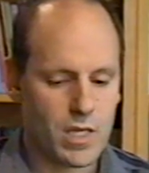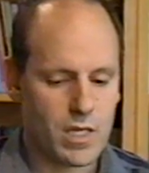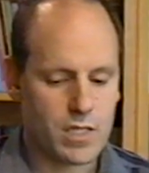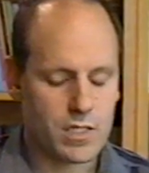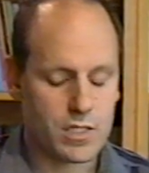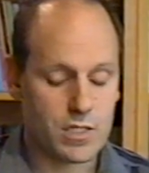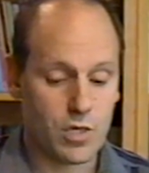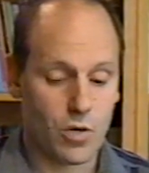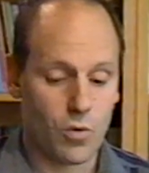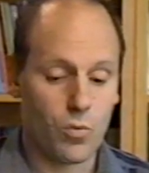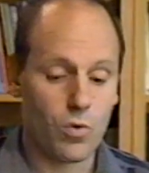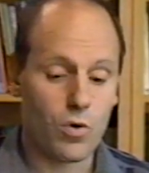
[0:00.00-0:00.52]

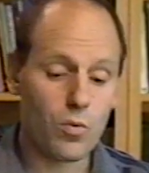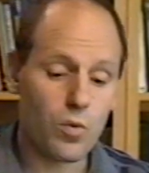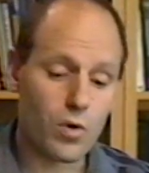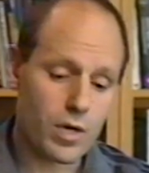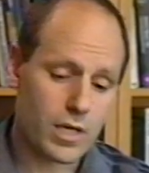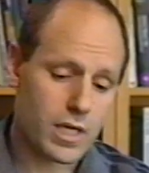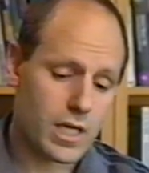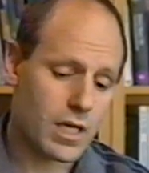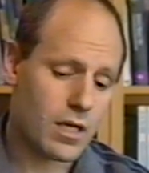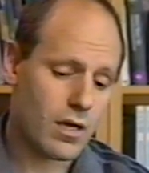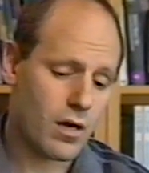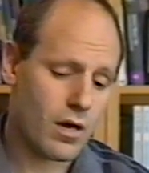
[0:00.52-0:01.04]
So we're
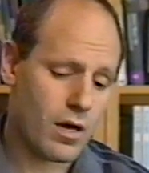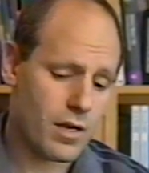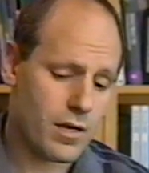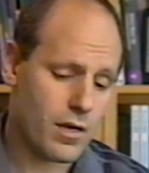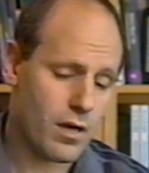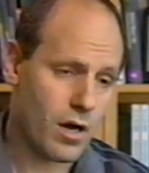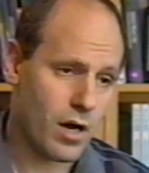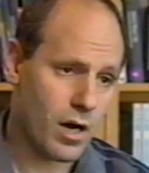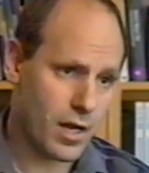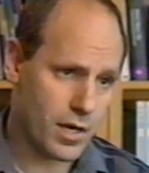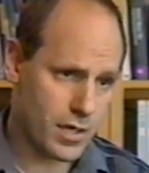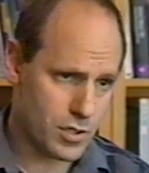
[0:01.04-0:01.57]
working on
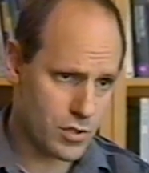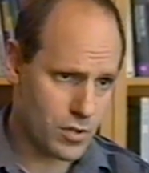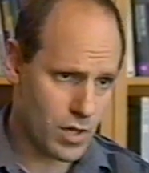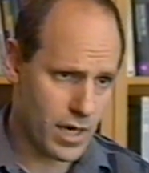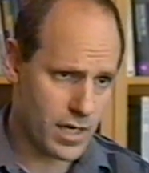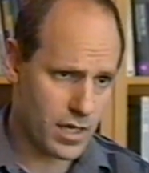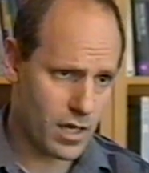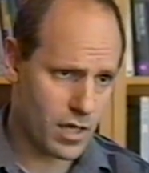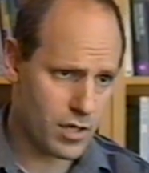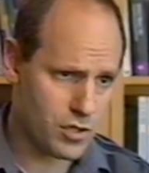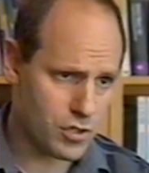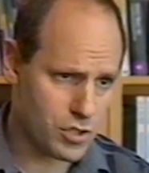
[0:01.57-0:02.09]
trying
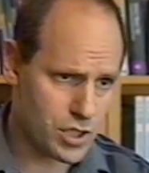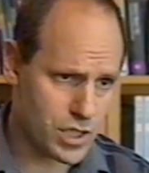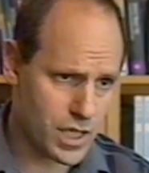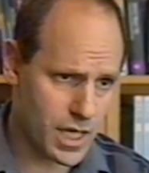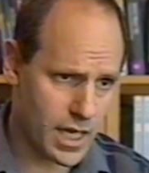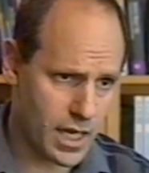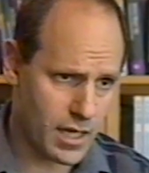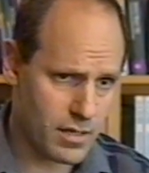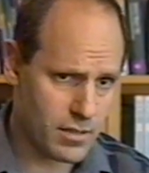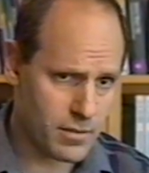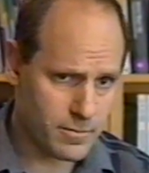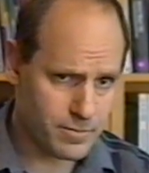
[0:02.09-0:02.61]
to
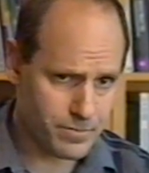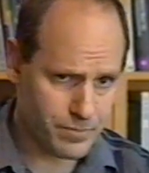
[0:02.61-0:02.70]
understand